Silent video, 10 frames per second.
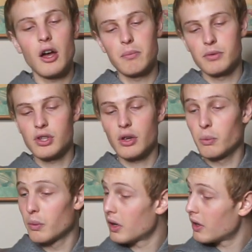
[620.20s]
So
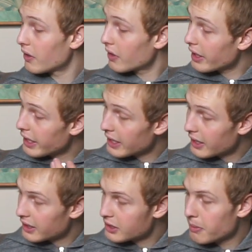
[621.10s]

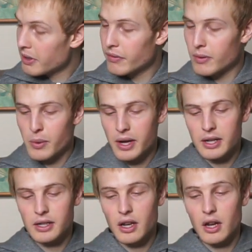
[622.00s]
it's a bit of a
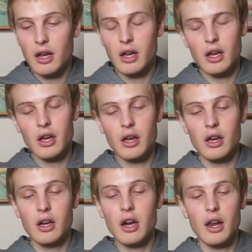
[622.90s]
weird
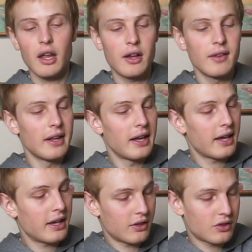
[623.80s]
color.
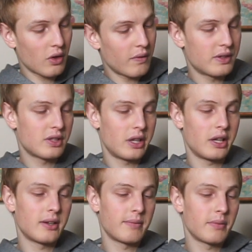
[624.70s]
It's obviously,
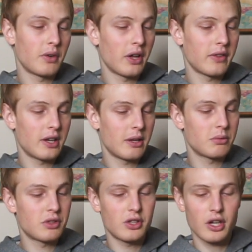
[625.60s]
like the name
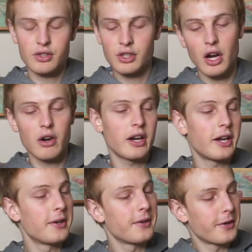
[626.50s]
suggests,
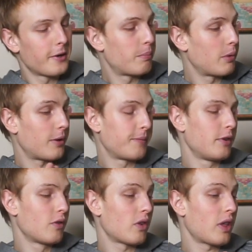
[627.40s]
curry, but
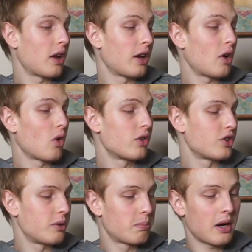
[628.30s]
you've got that like
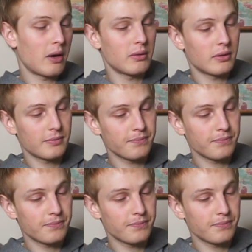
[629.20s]
orangey brown